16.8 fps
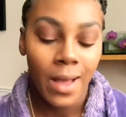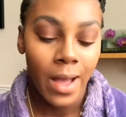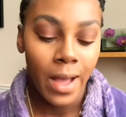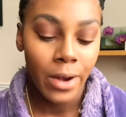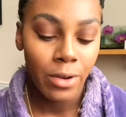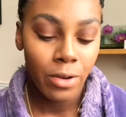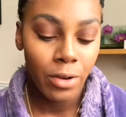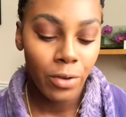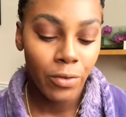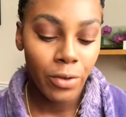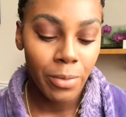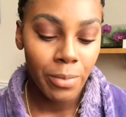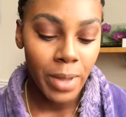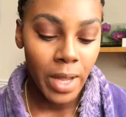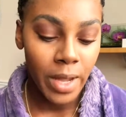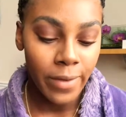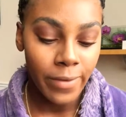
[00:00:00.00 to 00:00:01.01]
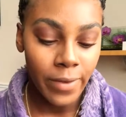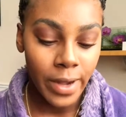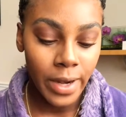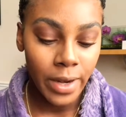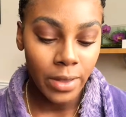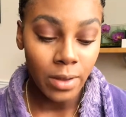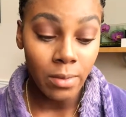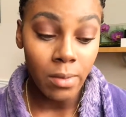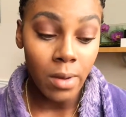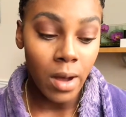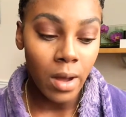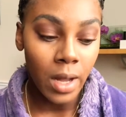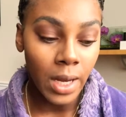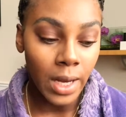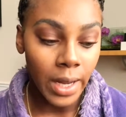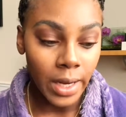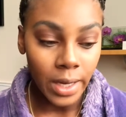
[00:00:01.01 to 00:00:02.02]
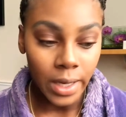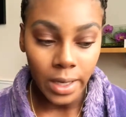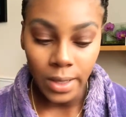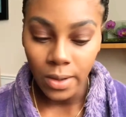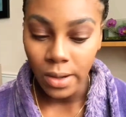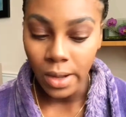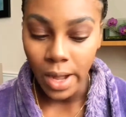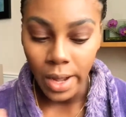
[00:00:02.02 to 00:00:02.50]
I don't know. For me, I find at the mall, like,